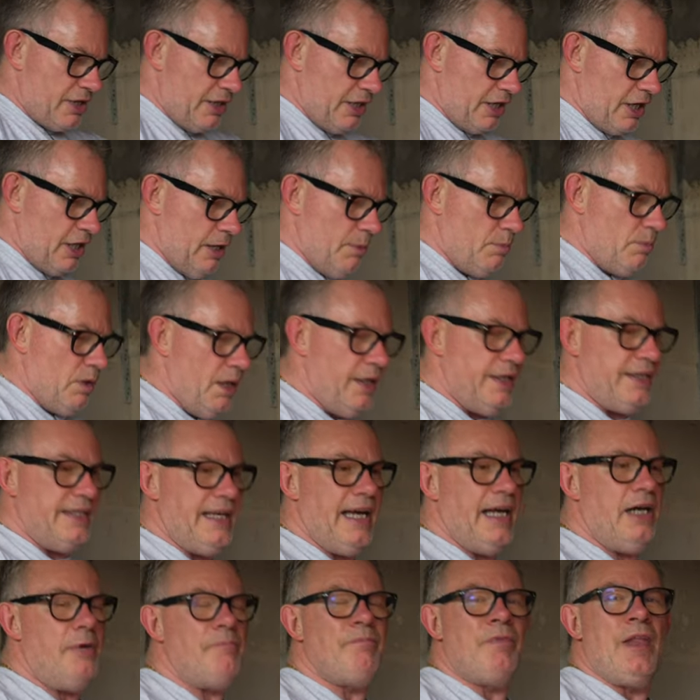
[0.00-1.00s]
gonna come right
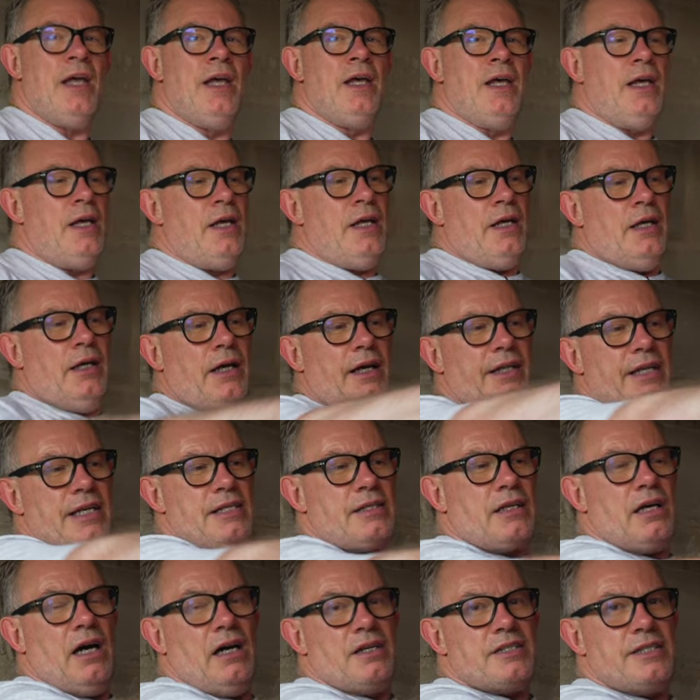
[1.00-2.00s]
down and this
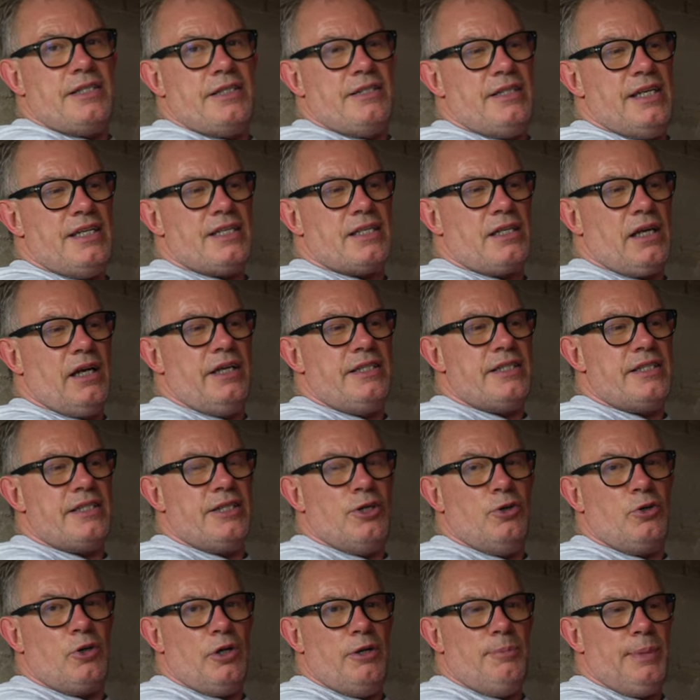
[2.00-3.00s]
cast this side's
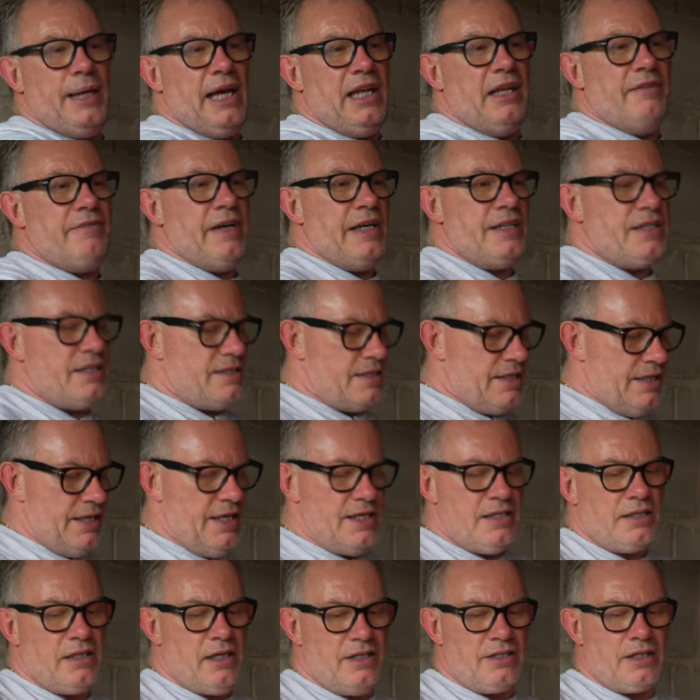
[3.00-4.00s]
still going to be elevated so
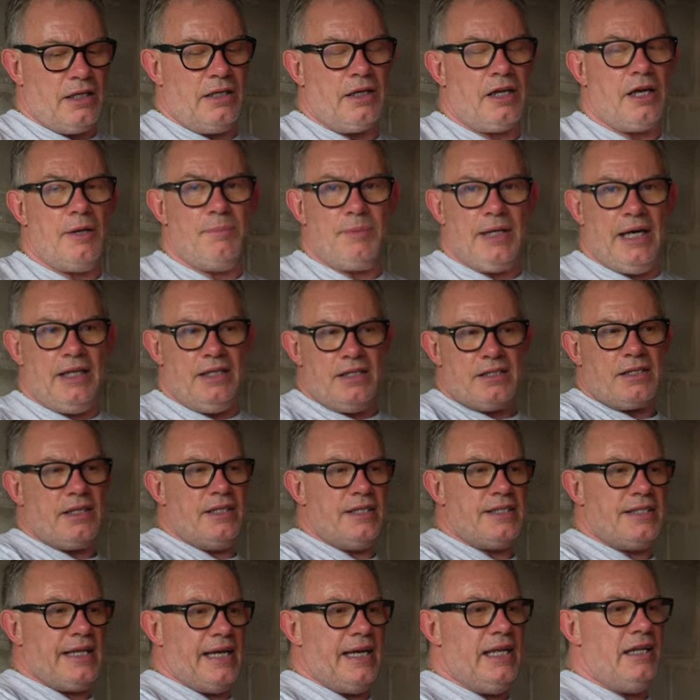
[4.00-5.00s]
this side's going to come down it's going to
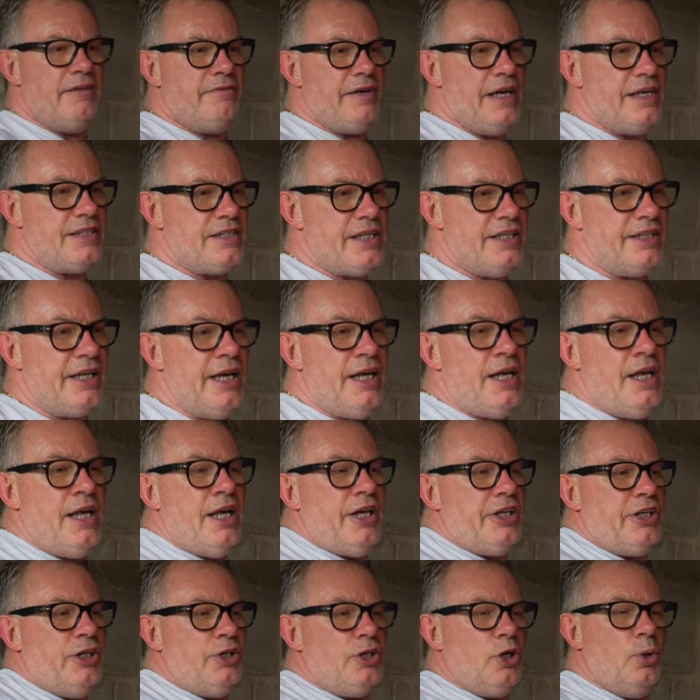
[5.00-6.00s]
stay elevated
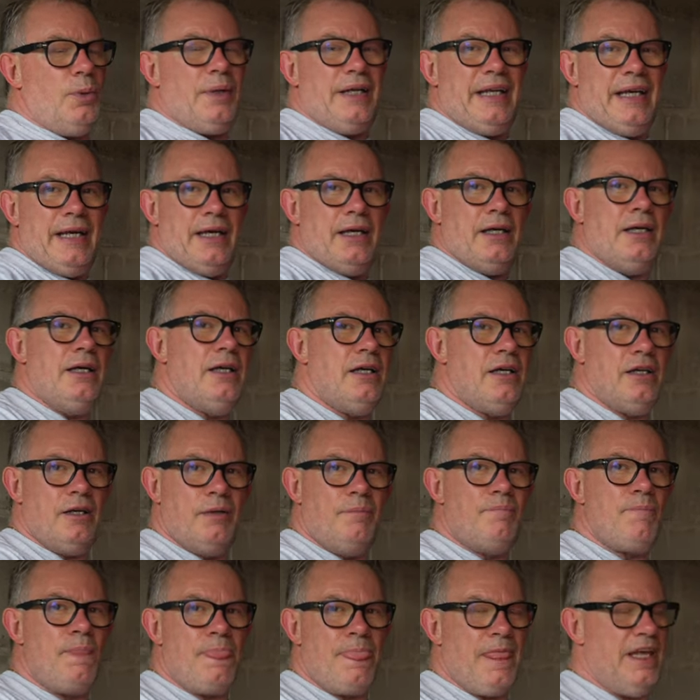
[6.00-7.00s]
you don't want it
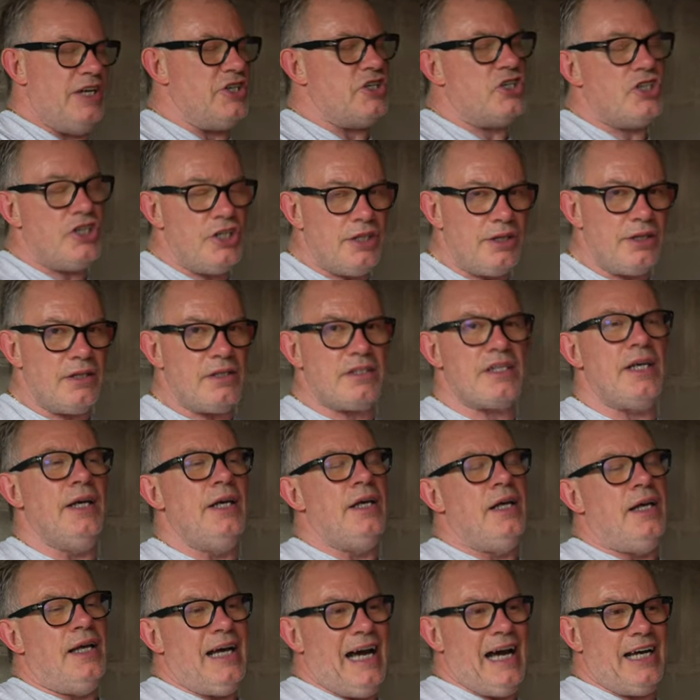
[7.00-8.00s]
it shouldn't
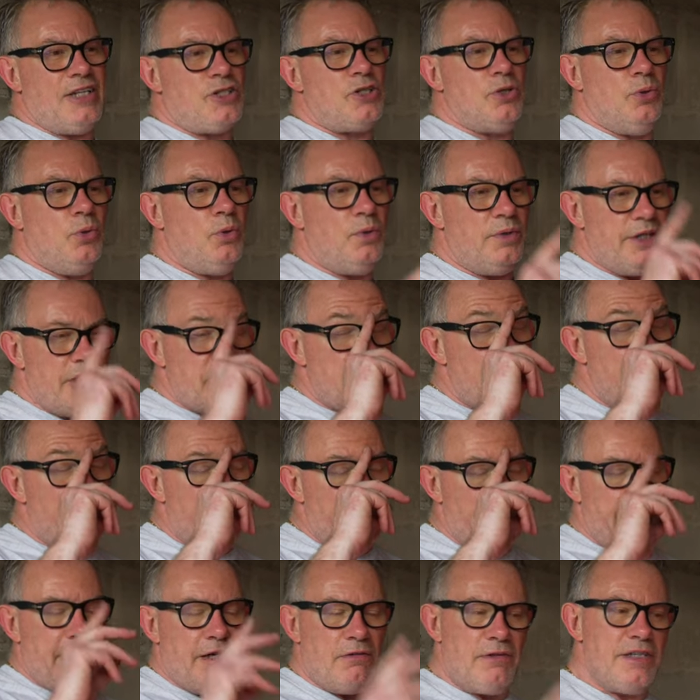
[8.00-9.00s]
at all and there shouldn't be
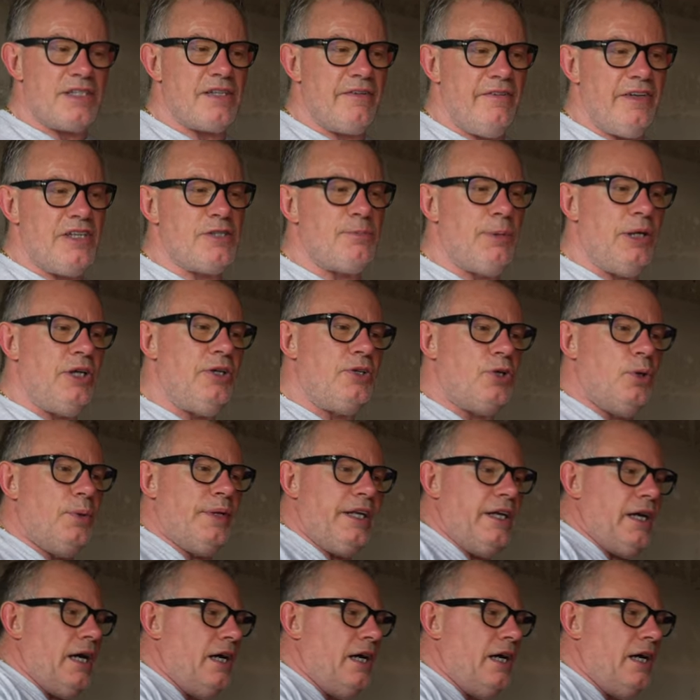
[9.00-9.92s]
any risk of this but you don't want it